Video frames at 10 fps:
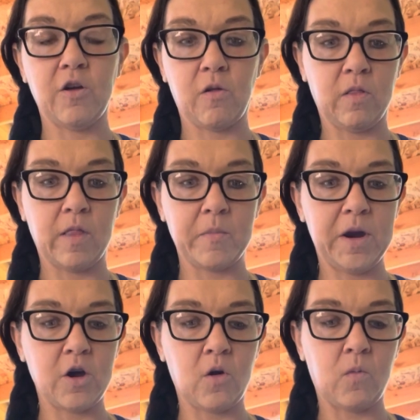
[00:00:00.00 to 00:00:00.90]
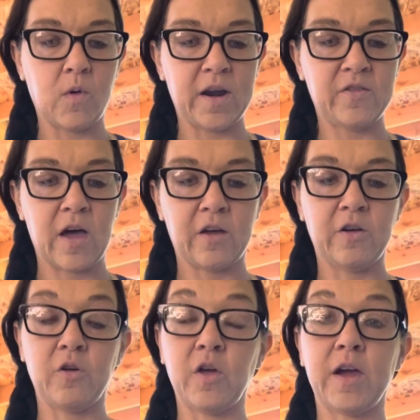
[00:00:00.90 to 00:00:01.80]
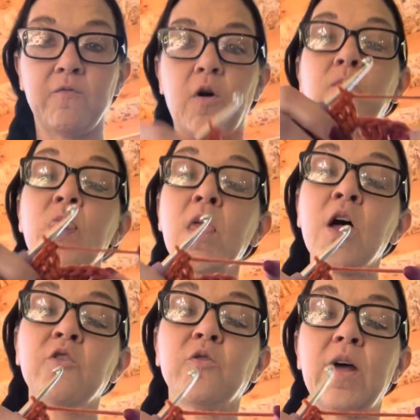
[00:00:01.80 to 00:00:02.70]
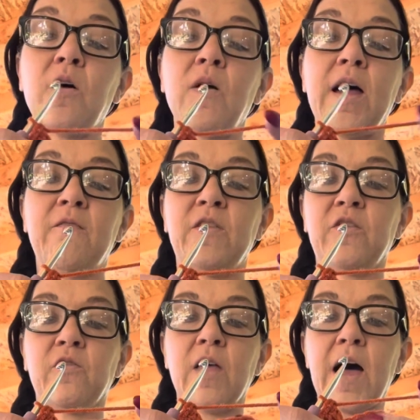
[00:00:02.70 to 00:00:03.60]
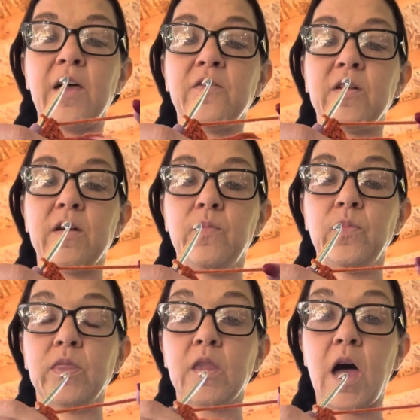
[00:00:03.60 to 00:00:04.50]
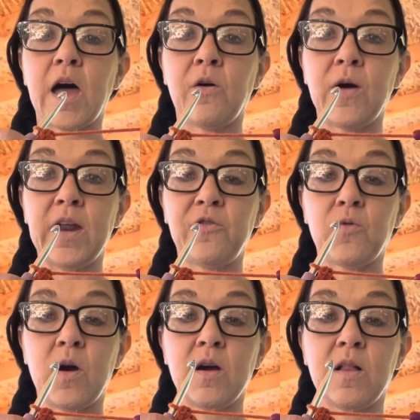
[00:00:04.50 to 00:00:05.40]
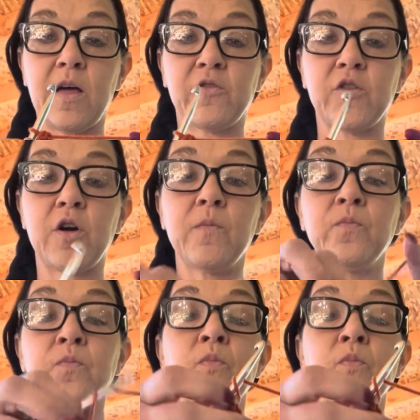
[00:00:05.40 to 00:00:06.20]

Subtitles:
let me know what exactly you're looking for. So now I have this last granny square cluster.